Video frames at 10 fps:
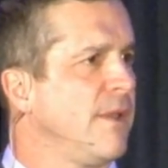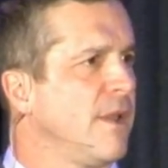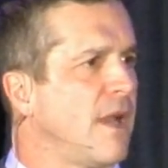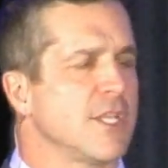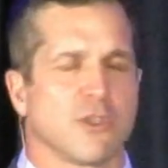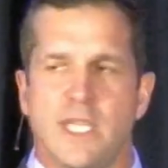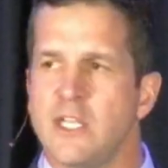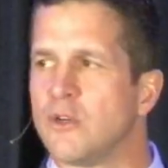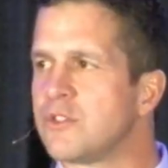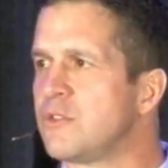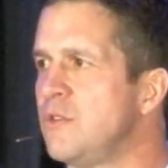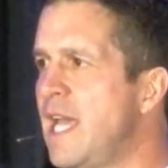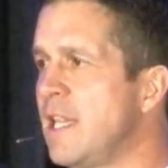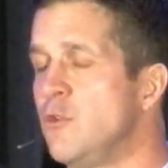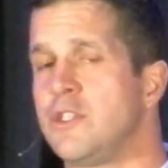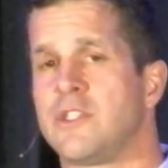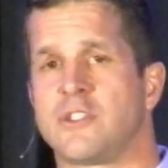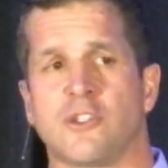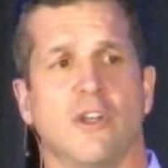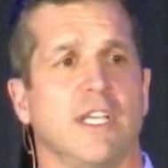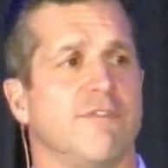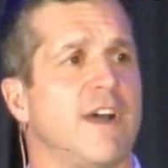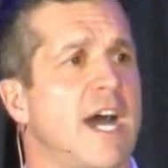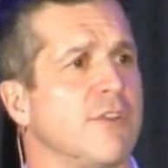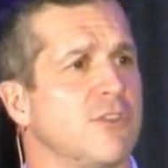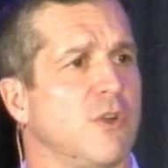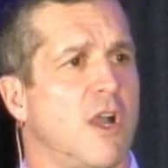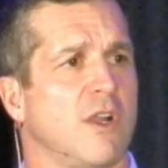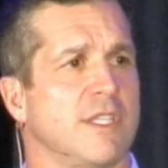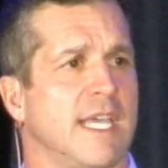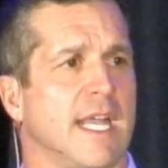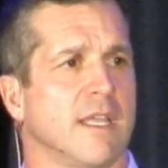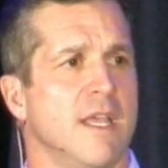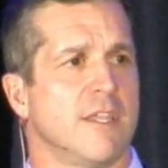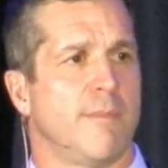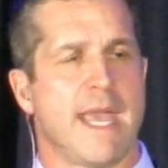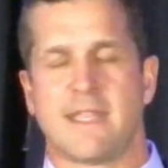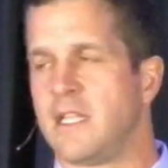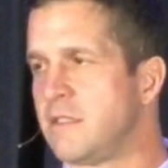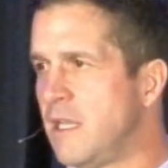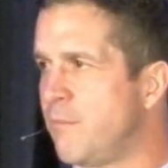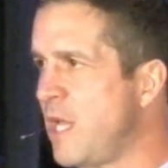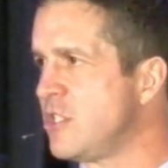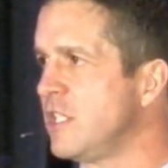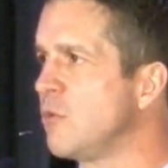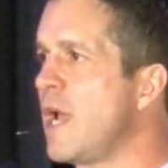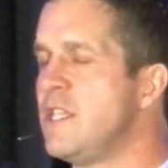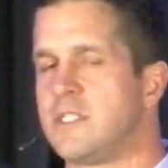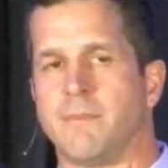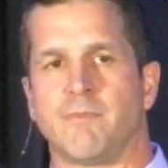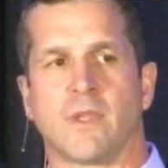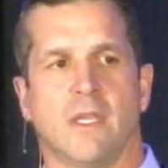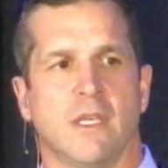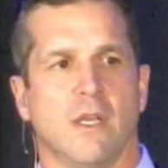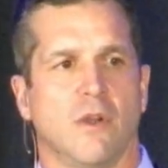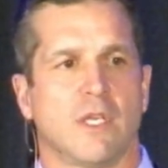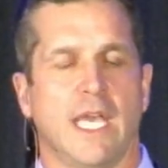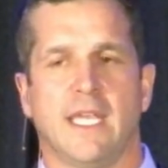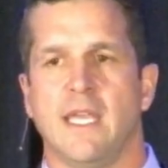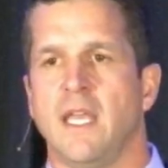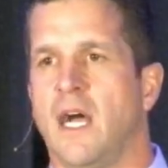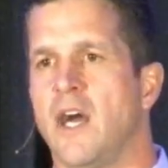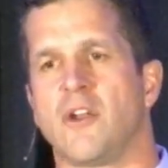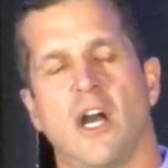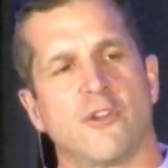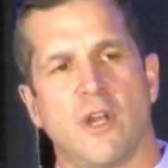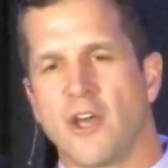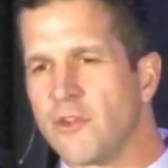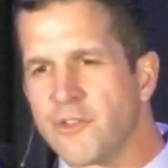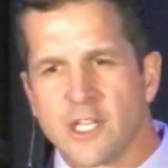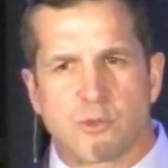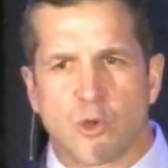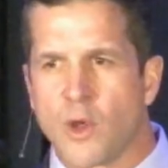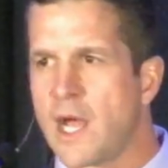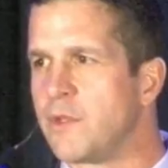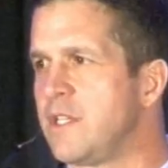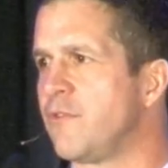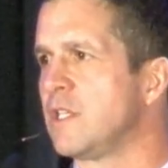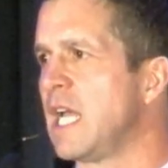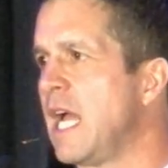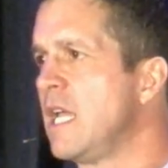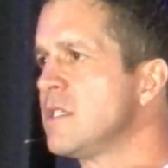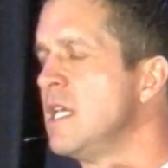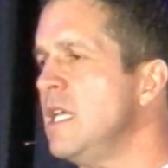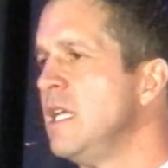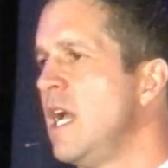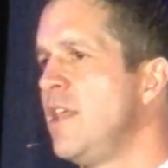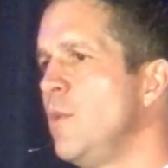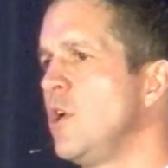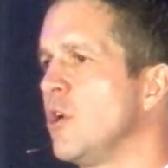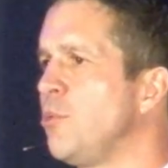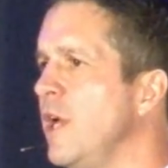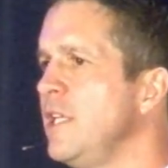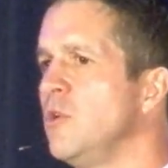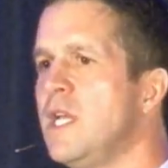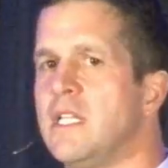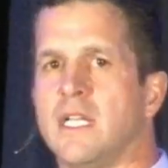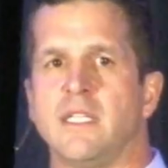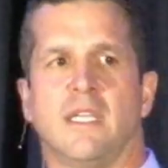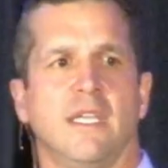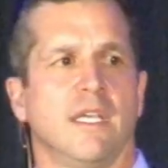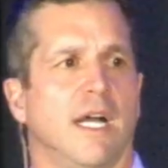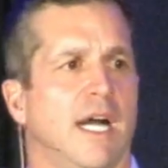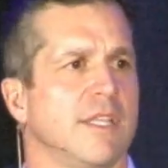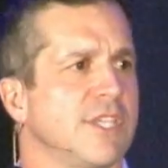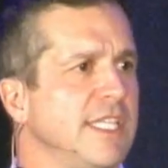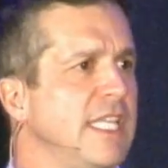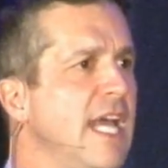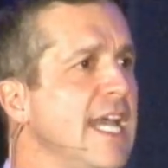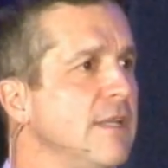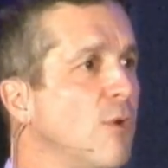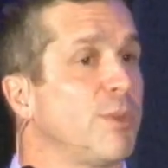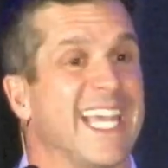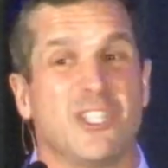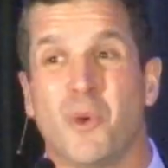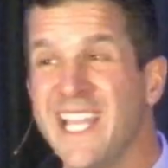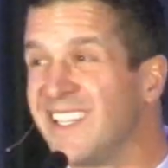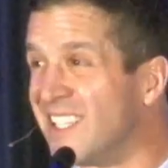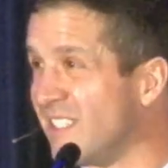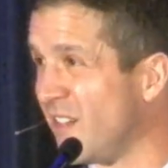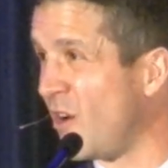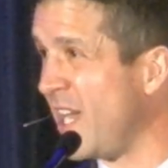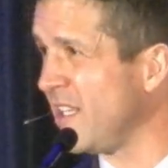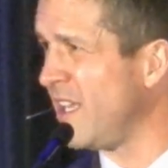all right? So he goes through that, loses his surrogate father to a heart attack, the man that basically raised him, okay? Other things were going on with different guys. And then we go to play New England Sunday night. We're playing New England, all right?